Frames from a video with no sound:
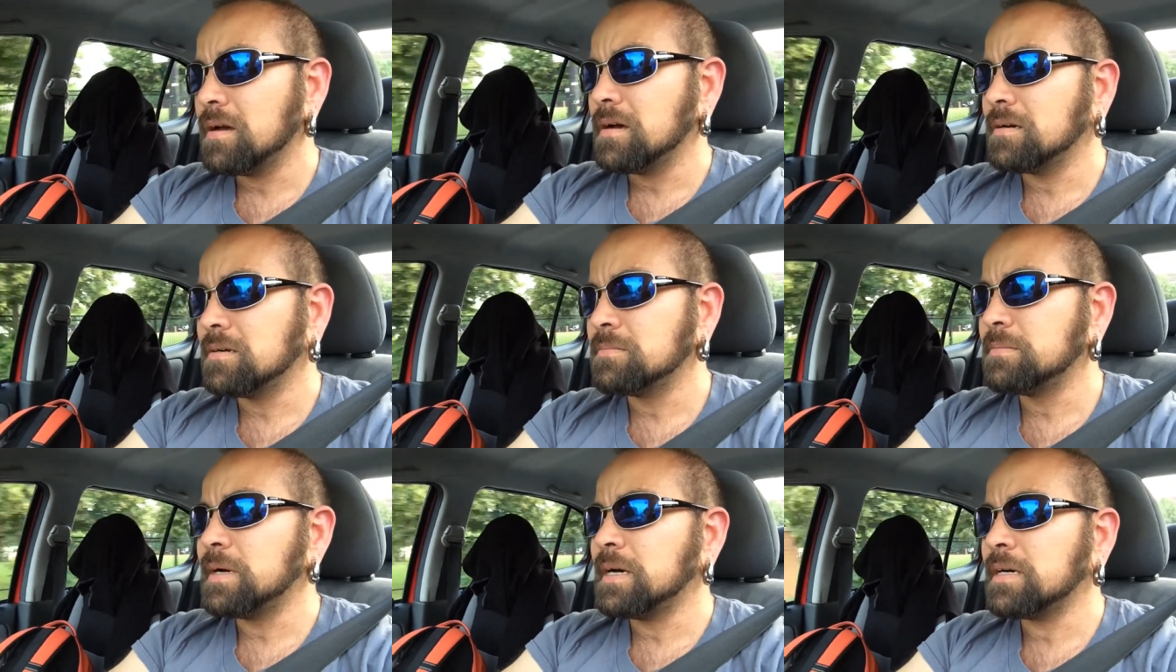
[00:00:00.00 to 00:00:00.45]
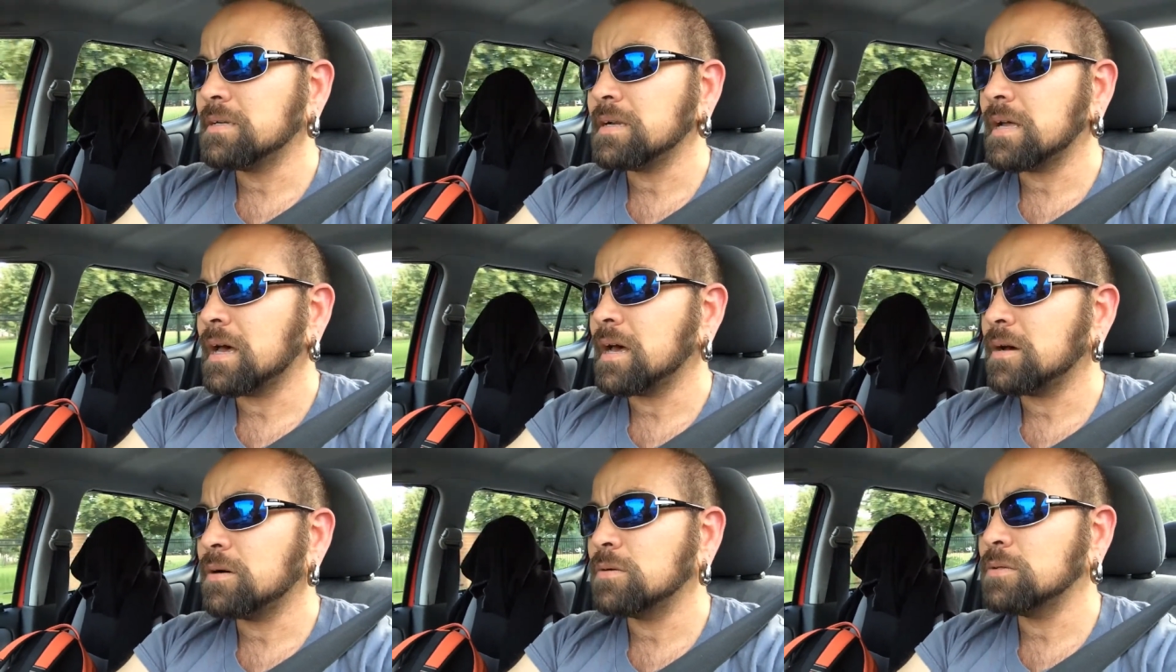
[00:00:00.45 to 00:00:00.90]
About
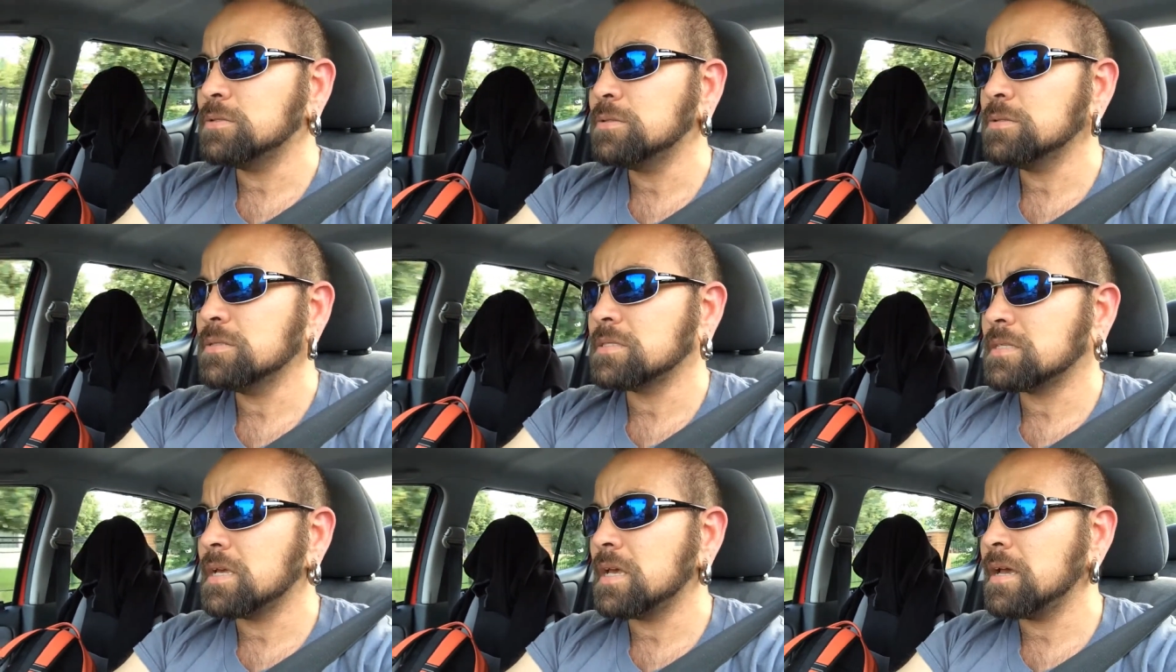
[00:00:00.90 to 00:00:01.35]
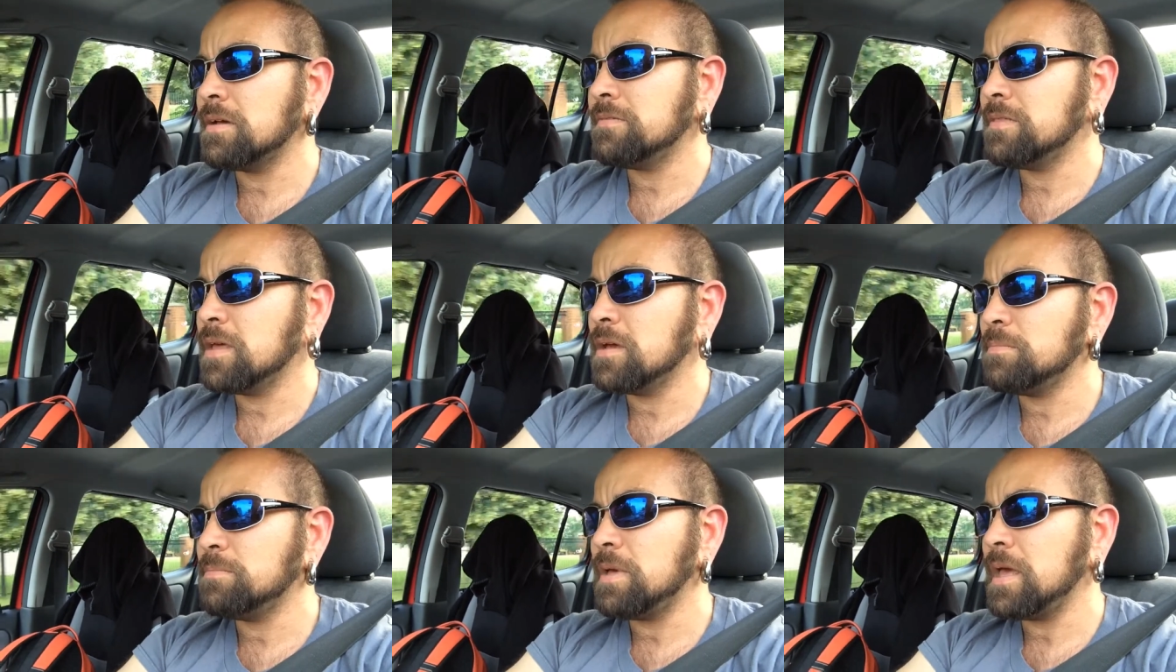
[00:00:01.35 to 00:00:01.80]
how to save
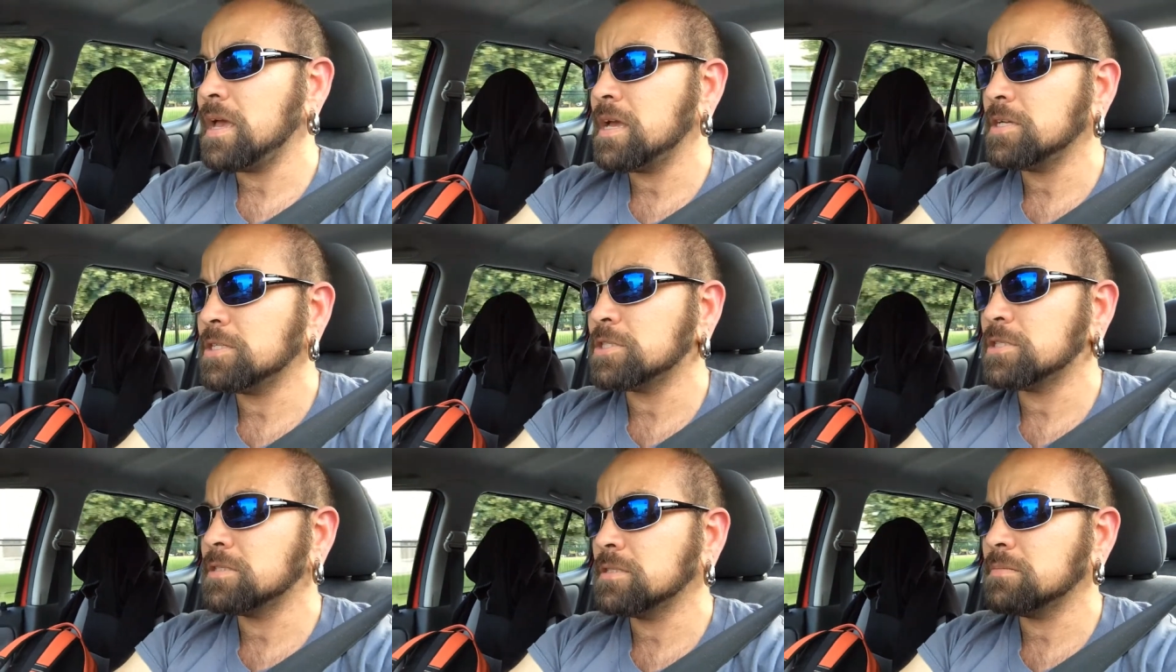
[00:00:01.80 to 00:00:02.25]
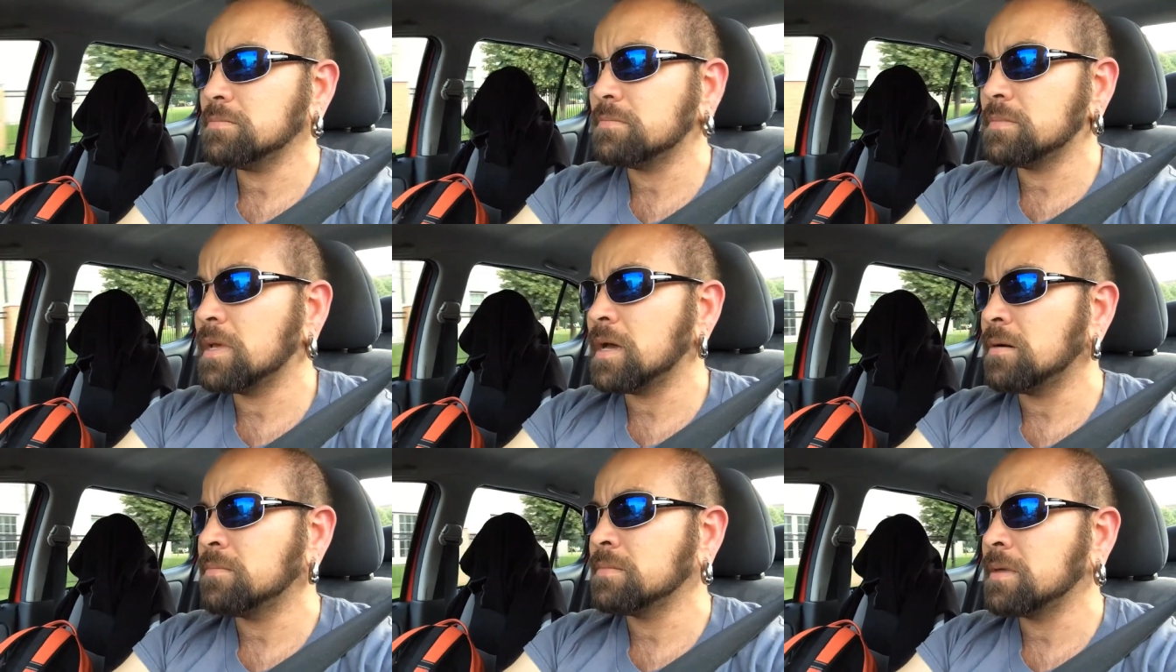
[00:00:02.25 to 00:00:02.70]
their patient,
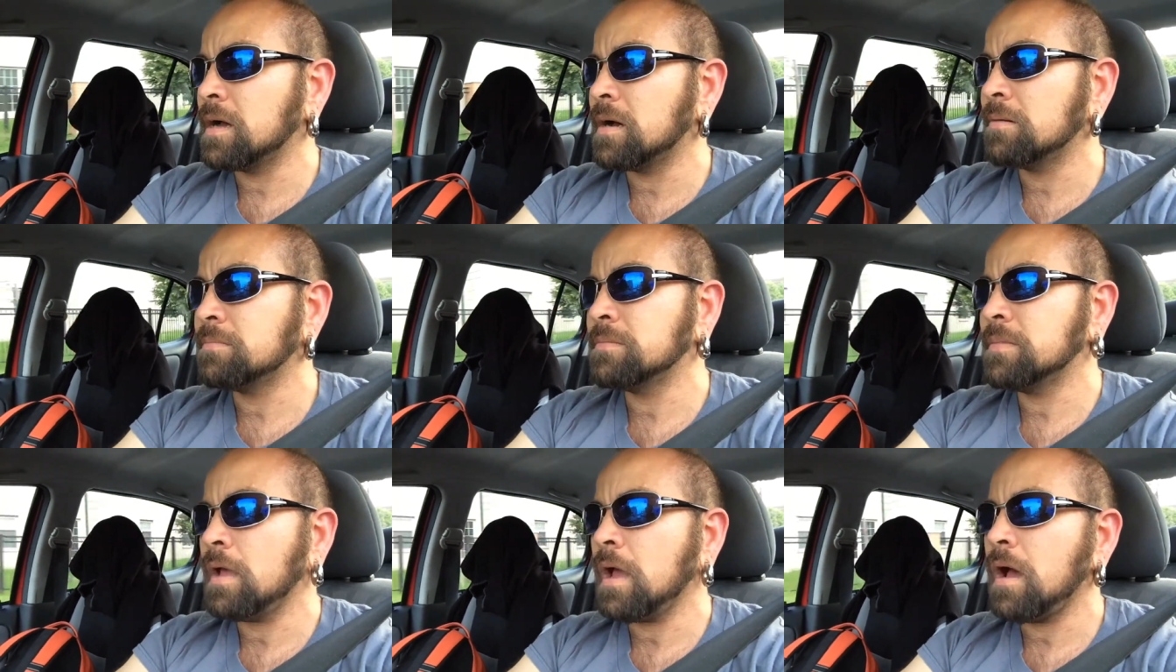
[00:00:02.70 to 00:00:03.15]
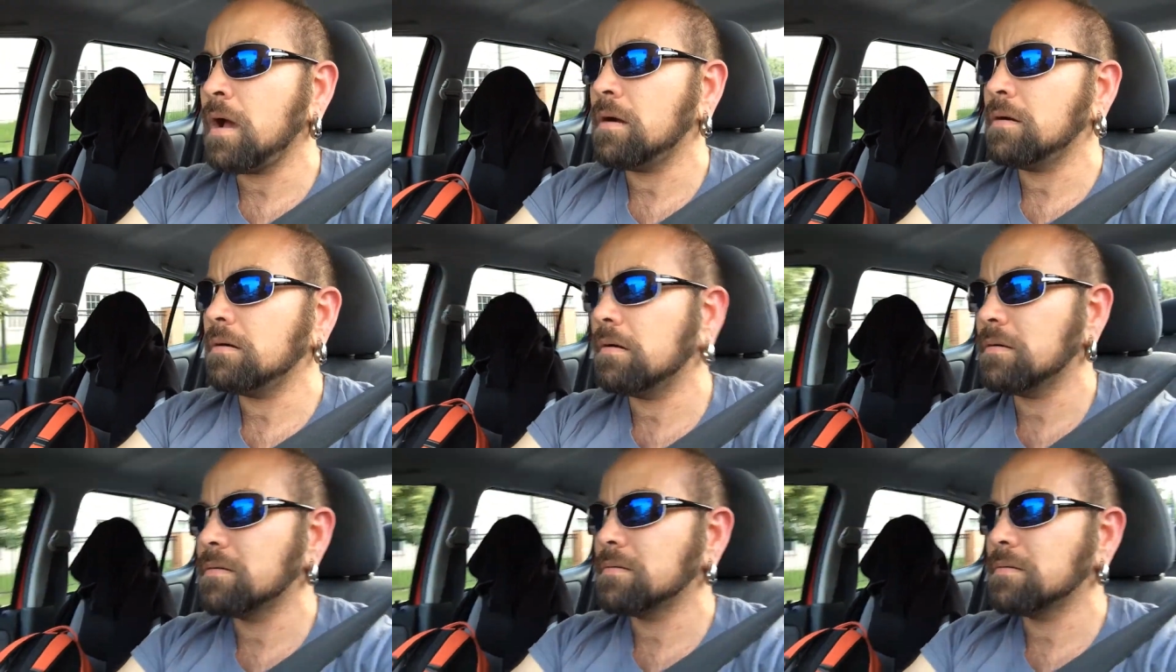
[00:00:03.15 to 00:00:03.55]
meow meow meow